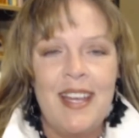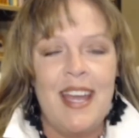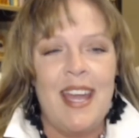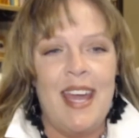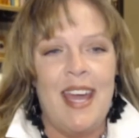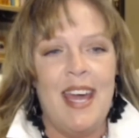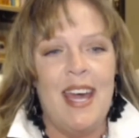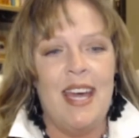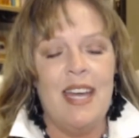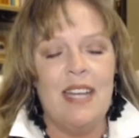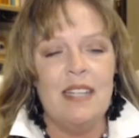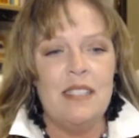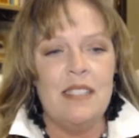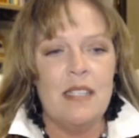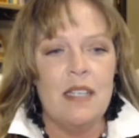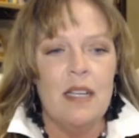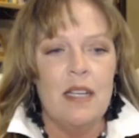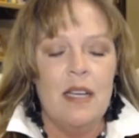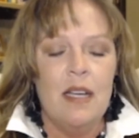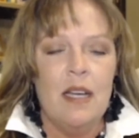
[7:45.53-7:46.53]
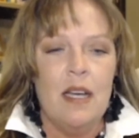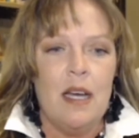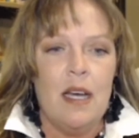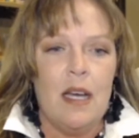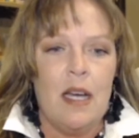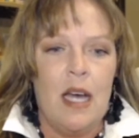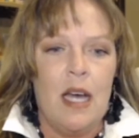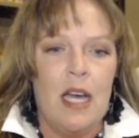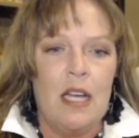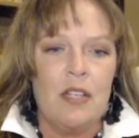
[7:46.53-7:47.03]
And
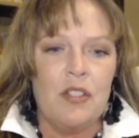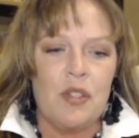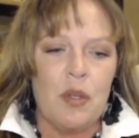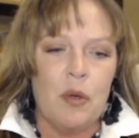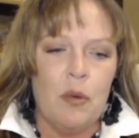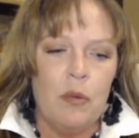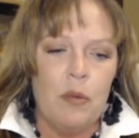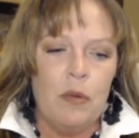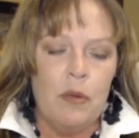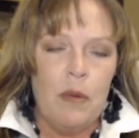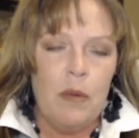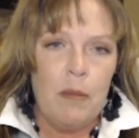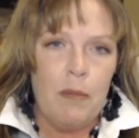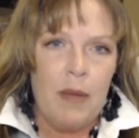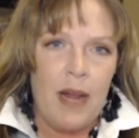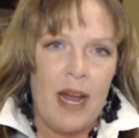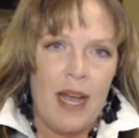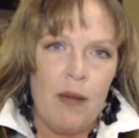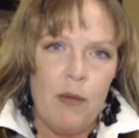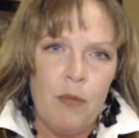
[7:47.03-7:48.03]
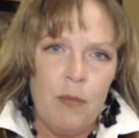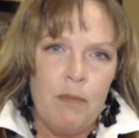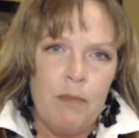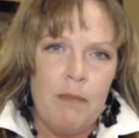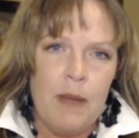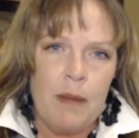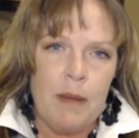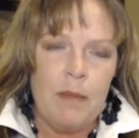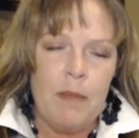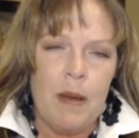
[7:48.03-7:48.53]
but
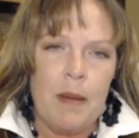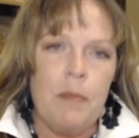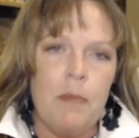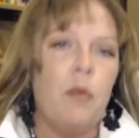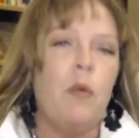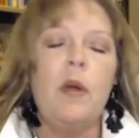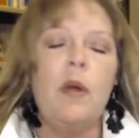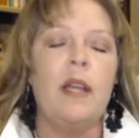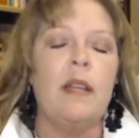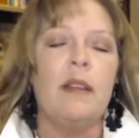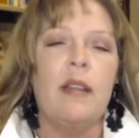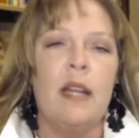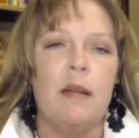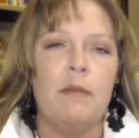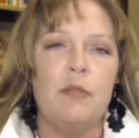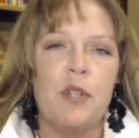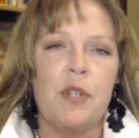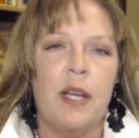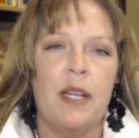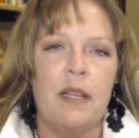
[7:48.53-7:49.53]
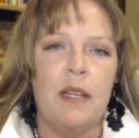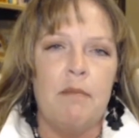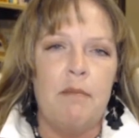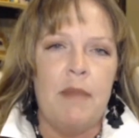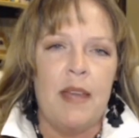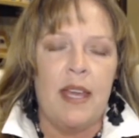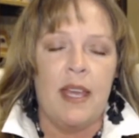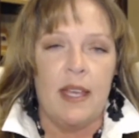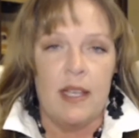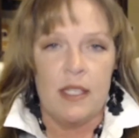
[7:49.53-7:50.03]
my point that I'm trying to
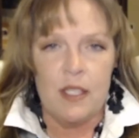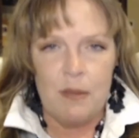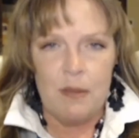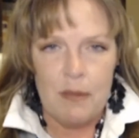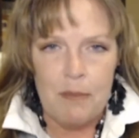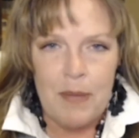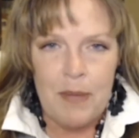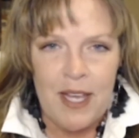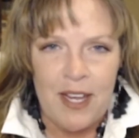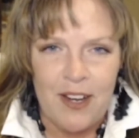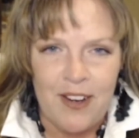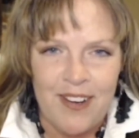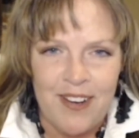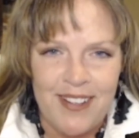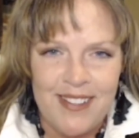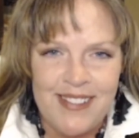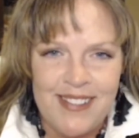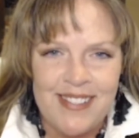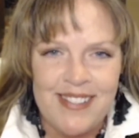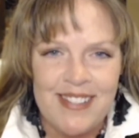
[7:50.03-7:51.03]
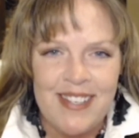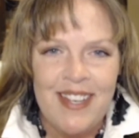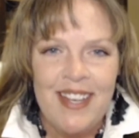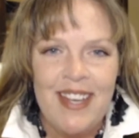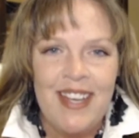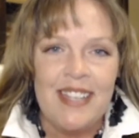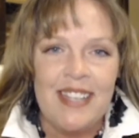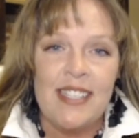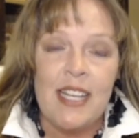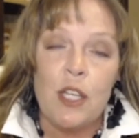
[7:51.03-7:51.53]
make as parents
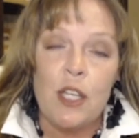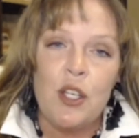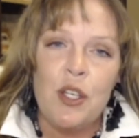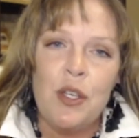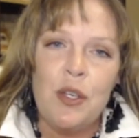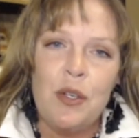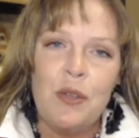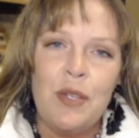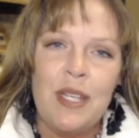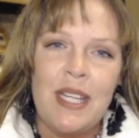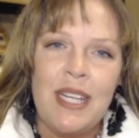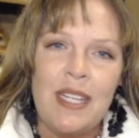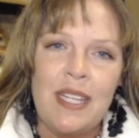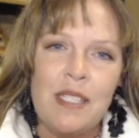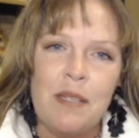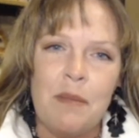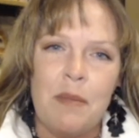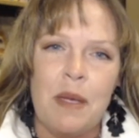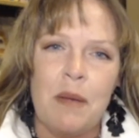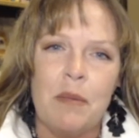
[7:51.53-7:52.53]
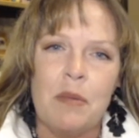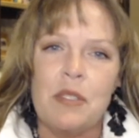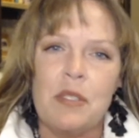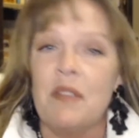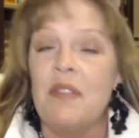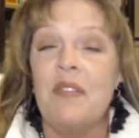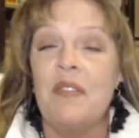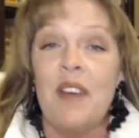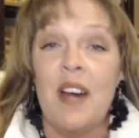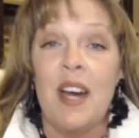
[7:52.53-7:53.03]
is that you need to be able to
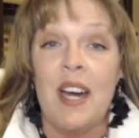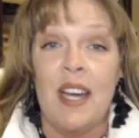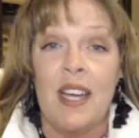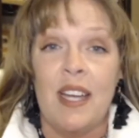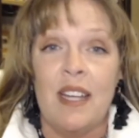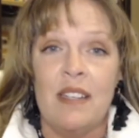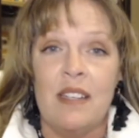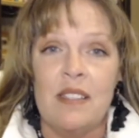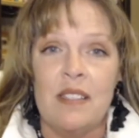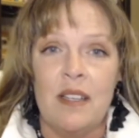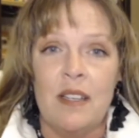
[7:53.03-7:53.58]
find